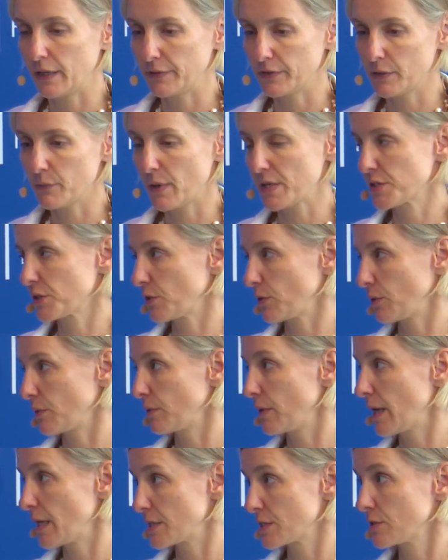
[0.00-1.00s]
the rescue
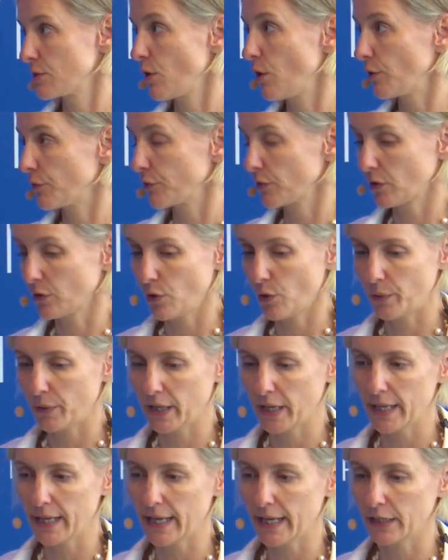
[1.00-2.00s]
is not
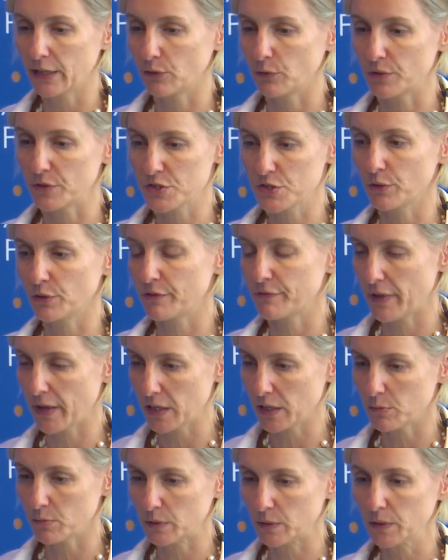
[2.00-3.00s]
going ahead or is not
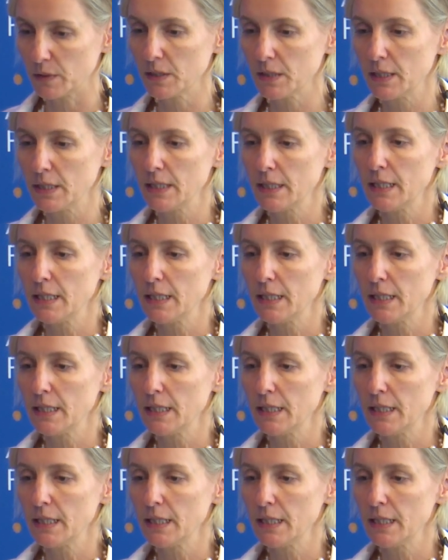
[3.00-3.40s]
available.